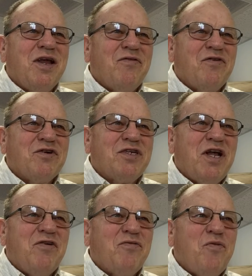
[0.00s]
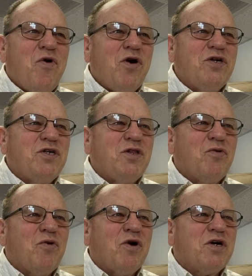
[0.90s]
give yourself more to
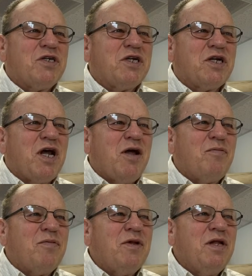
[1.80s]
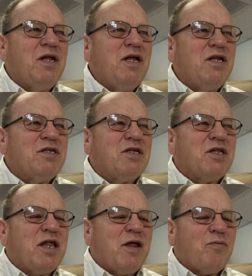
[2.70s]
the Word to come
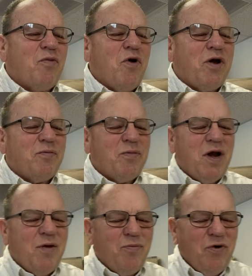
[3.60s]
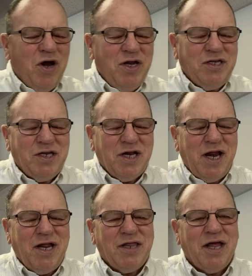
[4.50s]
to that point. But I pray
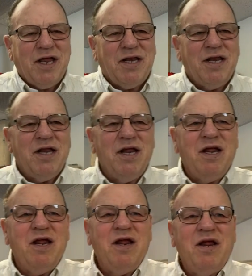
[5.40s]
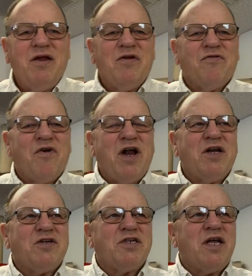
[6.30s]
today that you
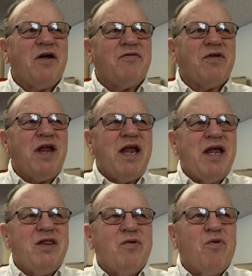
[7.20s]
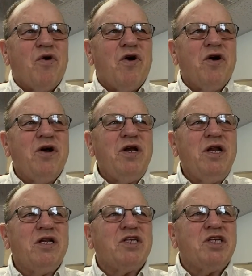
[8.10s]
find yourself in the Word,
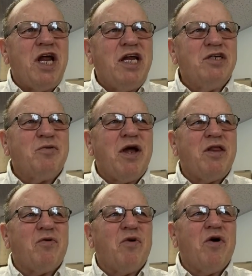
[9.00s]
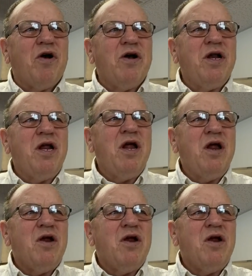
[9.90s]
changed by the Word,